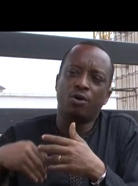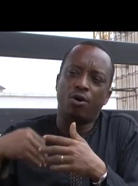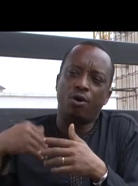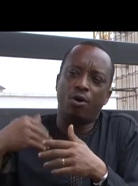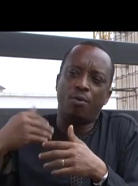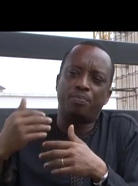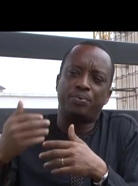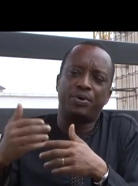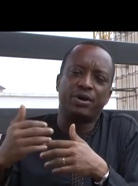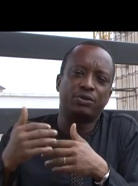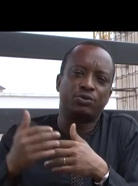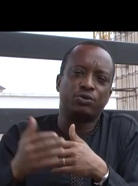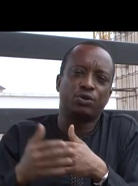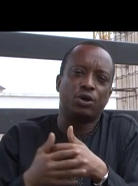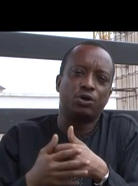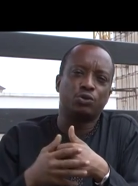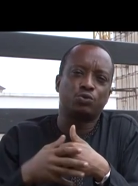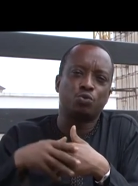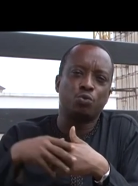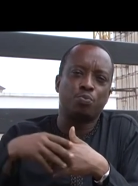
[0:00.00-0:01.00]

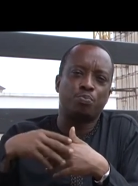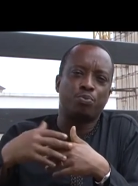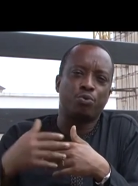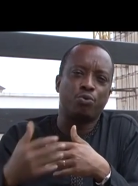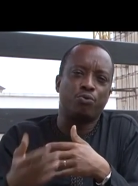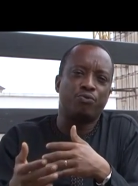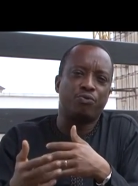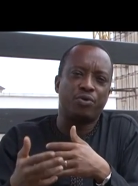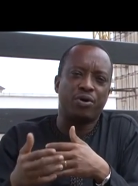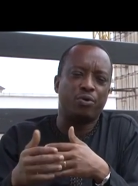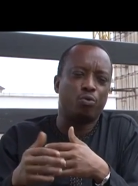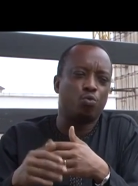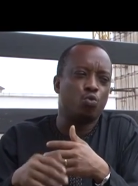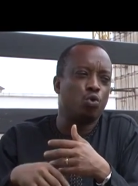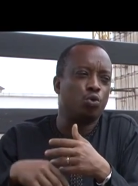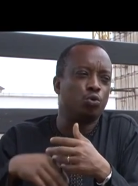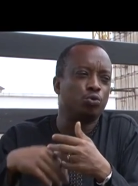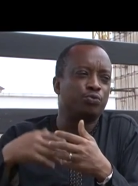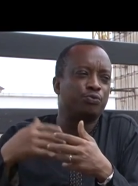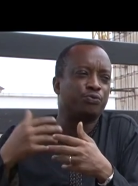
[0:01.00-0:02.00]
operators will, provide
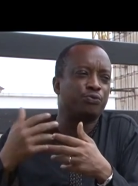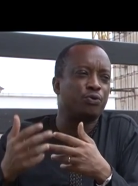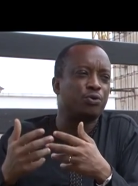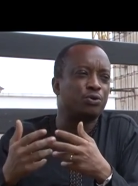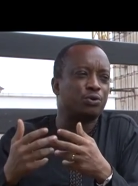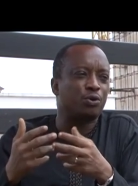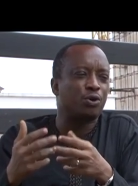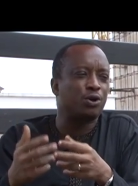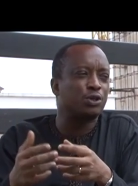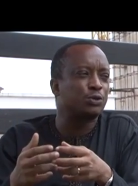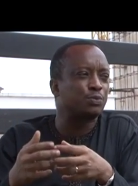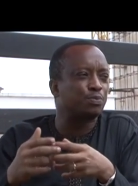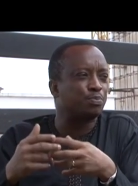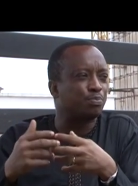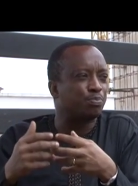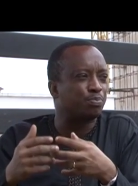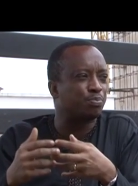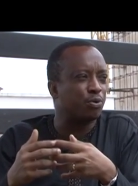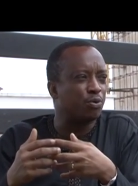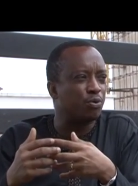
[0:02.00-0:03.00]
will focus
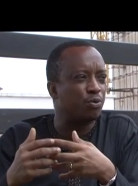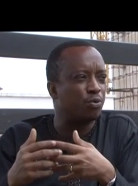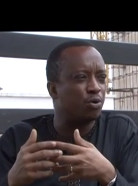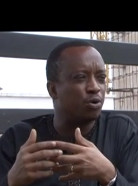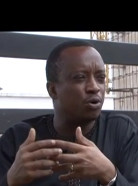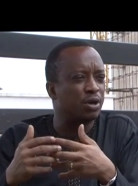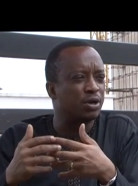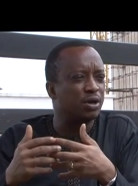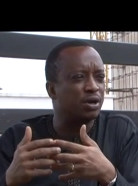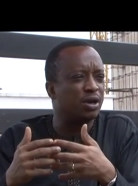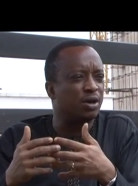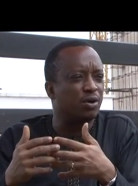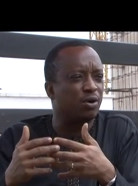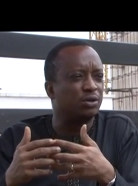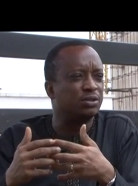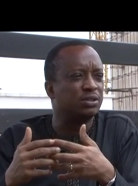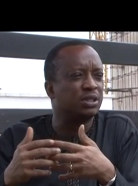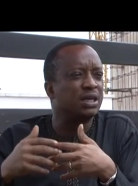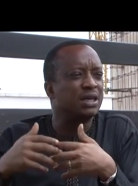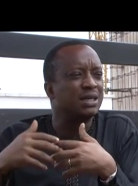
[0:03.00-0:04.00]
pro uh,
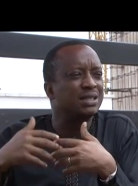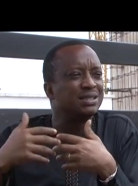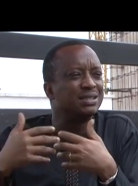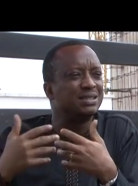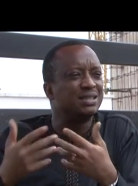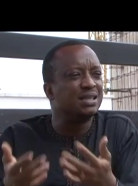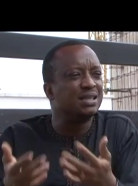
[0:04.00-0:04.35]
on